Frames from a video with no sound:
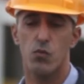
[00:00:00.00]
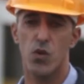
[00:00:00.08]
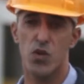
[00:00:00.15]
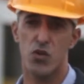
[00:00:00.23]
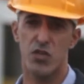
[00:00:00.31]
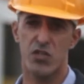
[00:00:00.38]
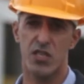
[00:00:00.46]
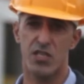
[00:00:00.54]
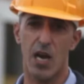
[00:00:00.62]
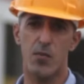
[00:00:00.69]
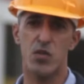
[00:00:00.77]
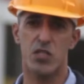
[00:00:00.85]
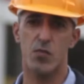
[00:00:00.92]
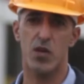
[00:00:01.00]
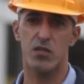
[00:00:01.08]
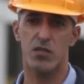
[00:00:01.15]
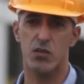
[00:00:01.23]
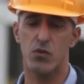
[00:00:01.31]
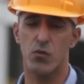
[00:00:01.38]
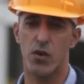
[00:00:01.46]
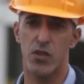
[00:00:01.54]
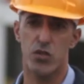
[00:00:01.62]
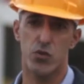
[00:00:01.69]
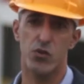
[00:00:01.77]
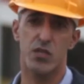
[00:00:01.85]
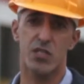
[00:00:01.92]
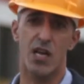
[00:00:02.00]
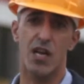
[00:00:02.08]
which is the summer semester where the students